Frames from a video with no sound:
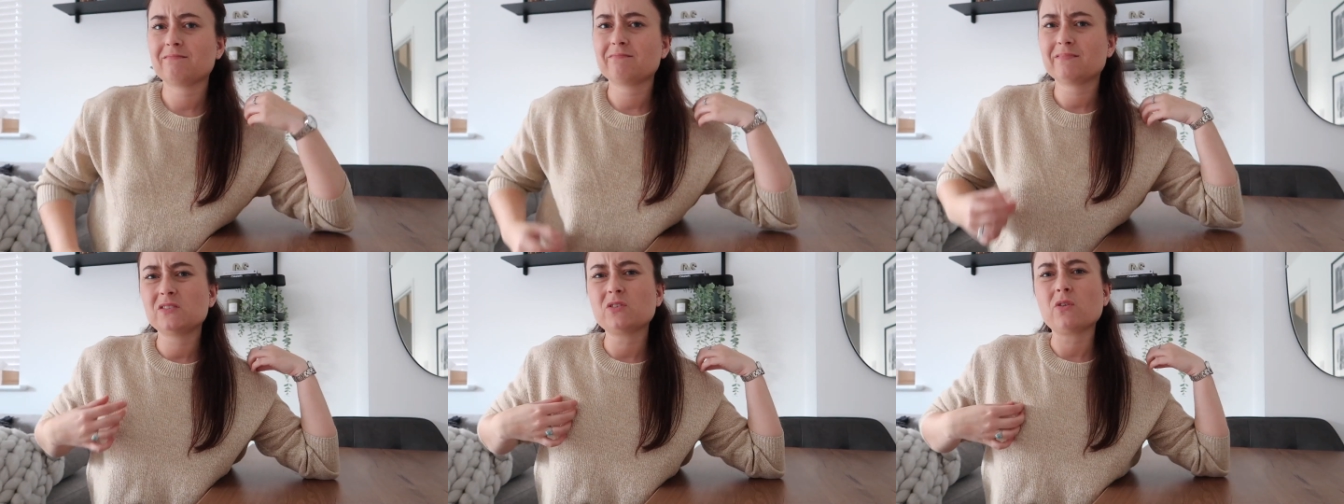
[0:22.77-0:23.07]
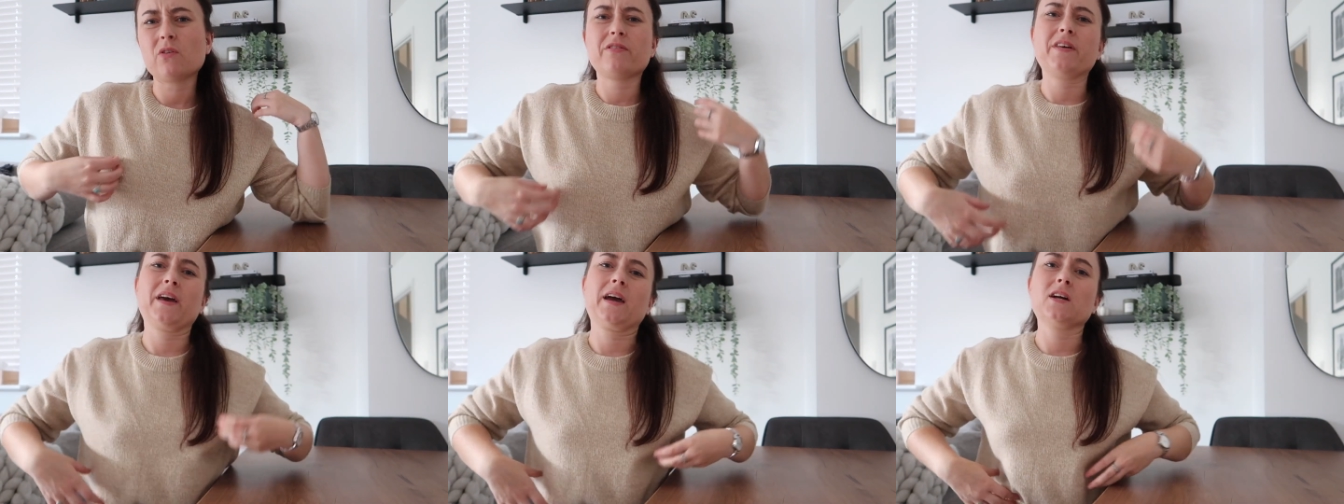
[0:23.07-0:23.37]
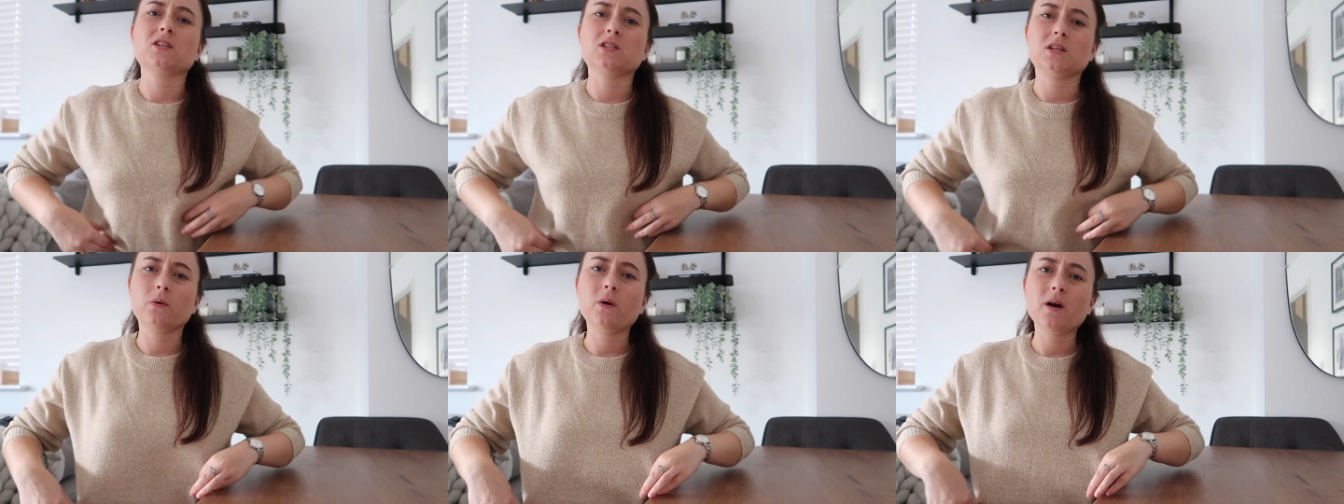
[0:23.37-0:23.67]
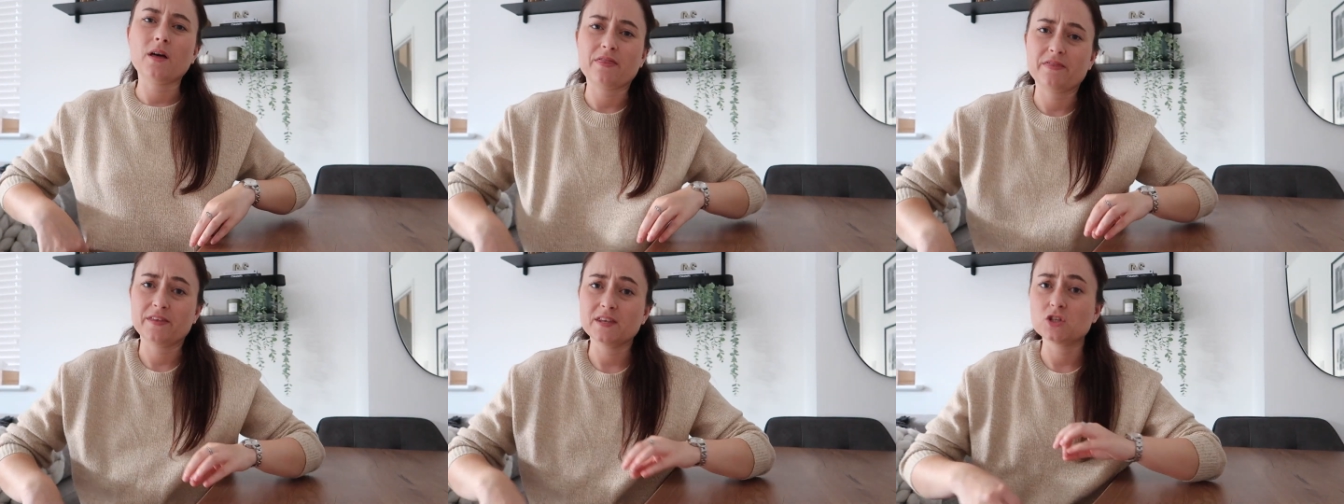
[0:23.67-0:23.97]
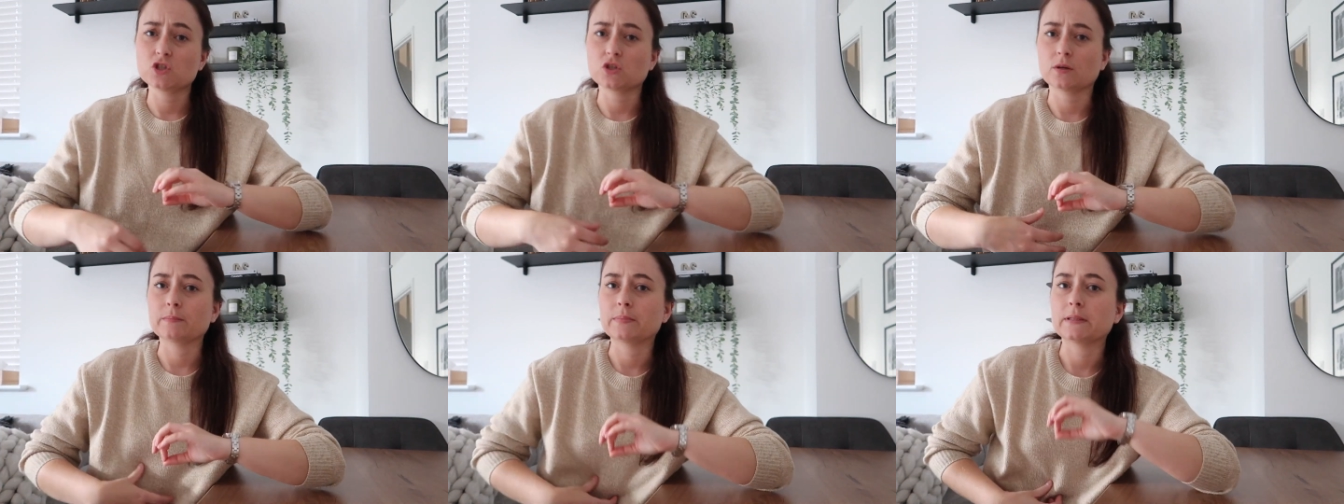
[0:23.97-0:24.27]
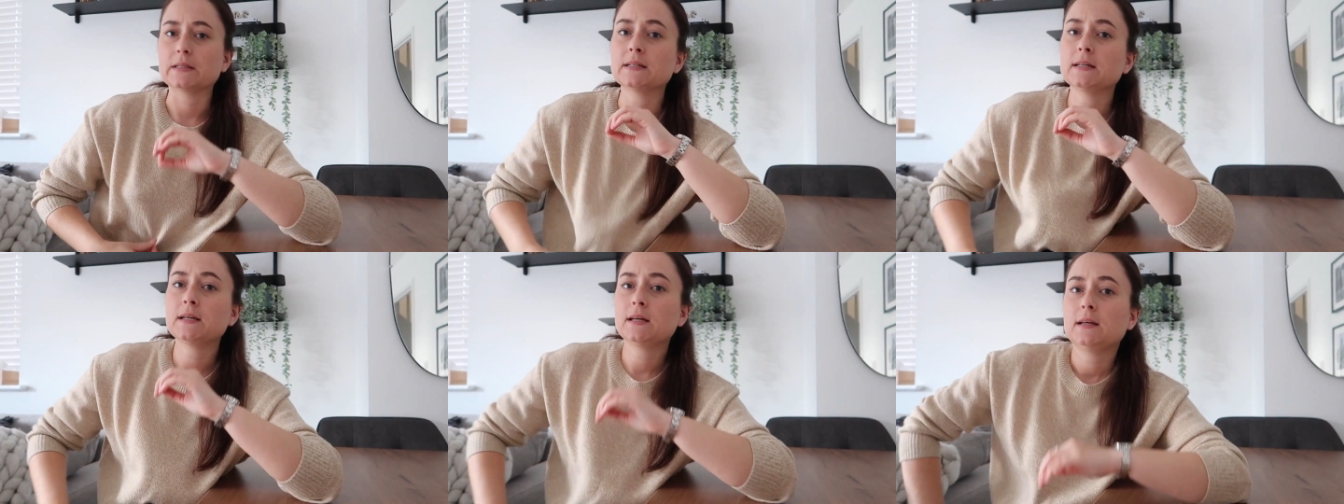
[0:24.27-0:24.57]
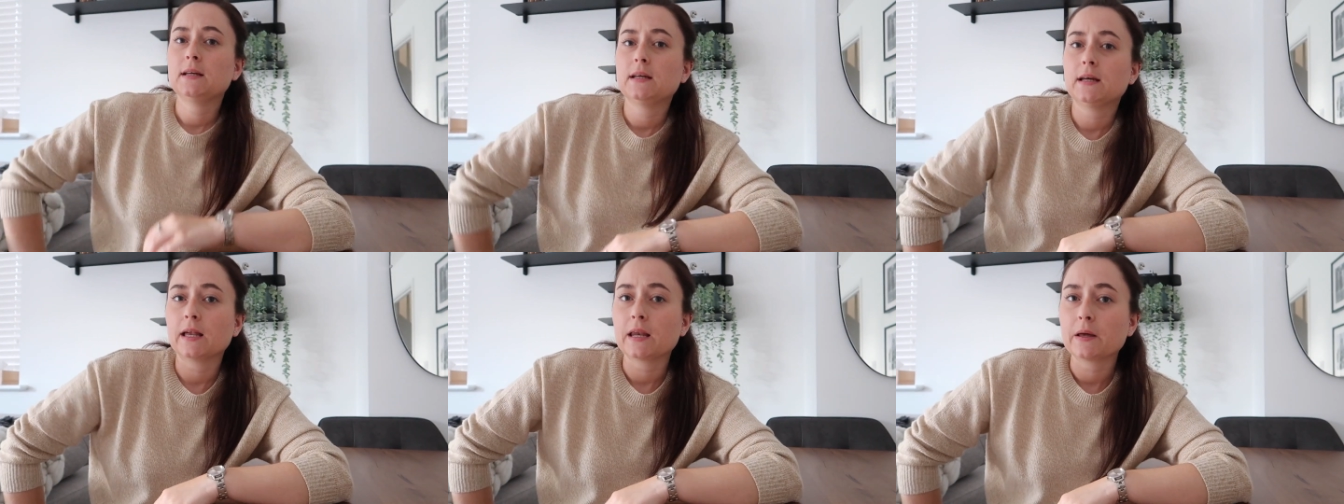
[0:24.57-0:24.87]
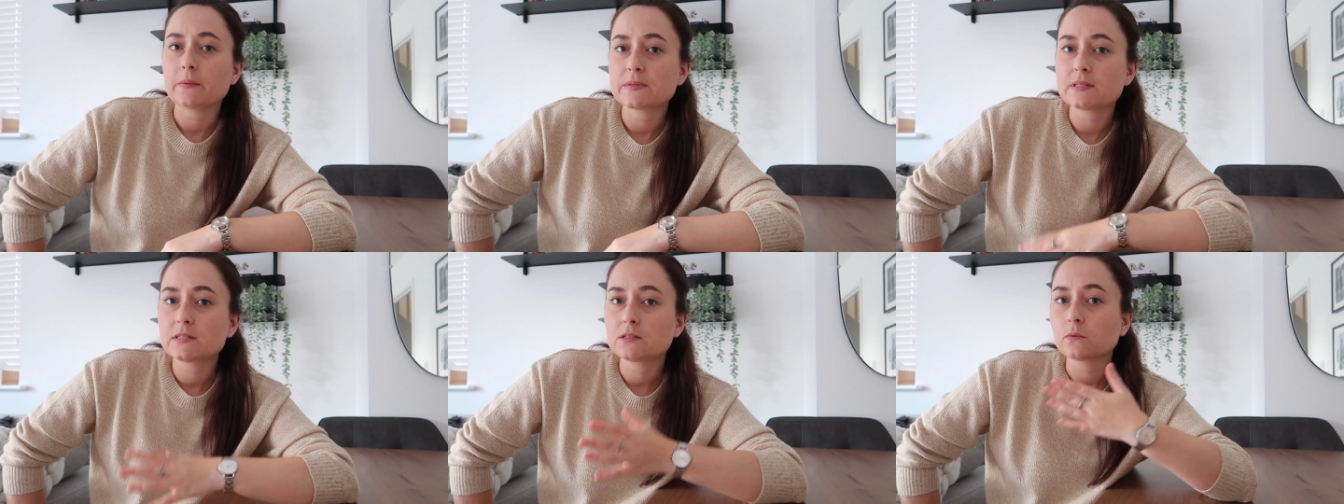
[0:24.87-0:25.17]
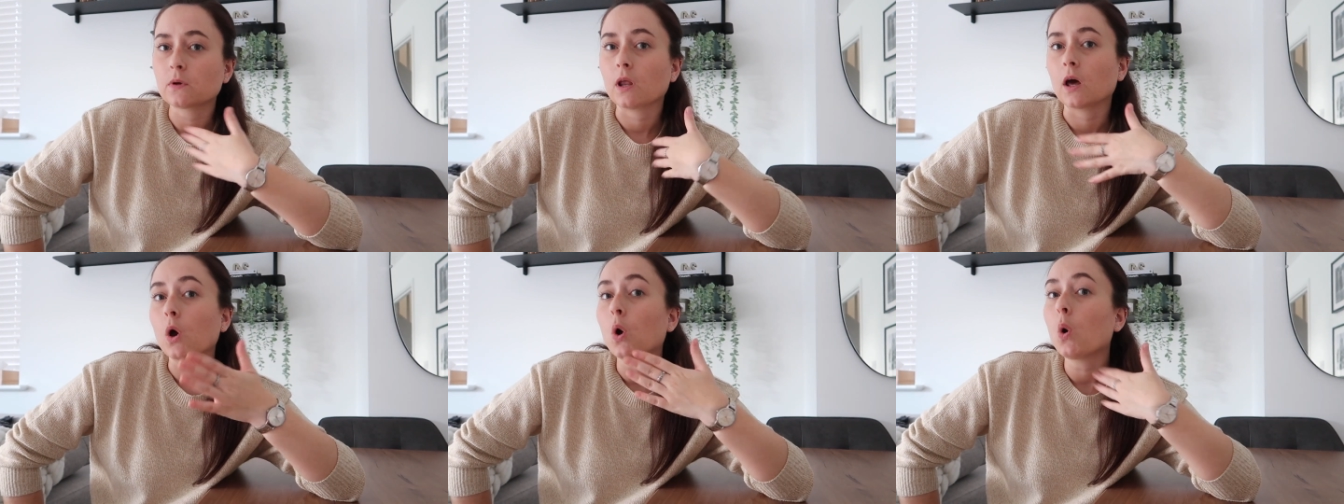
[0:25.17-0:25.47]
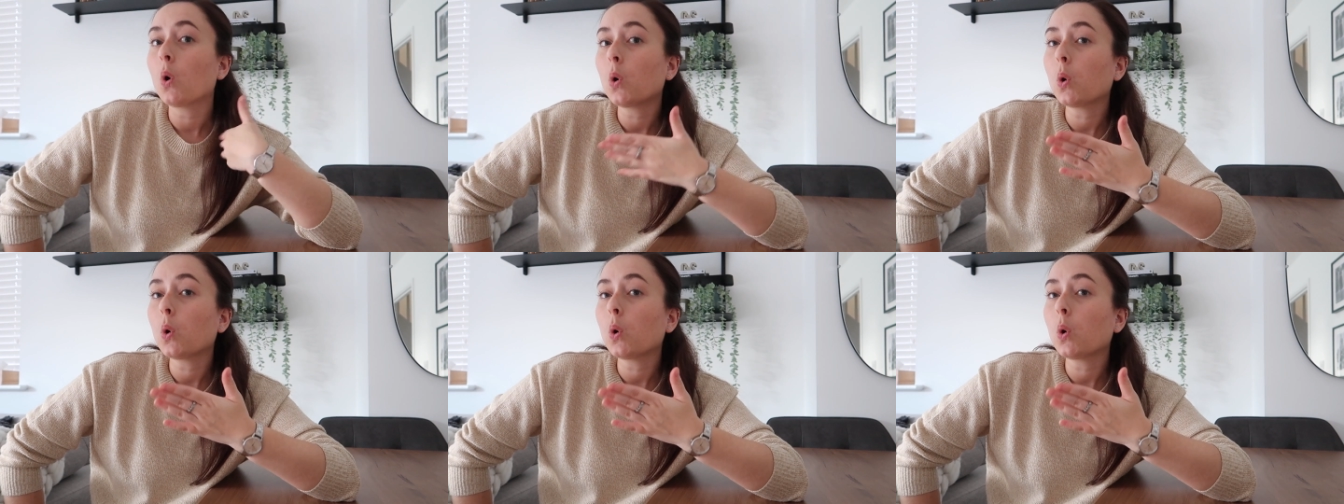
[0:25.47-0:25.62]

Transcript: it's not thick actually, quite thin jumper, and I was still like,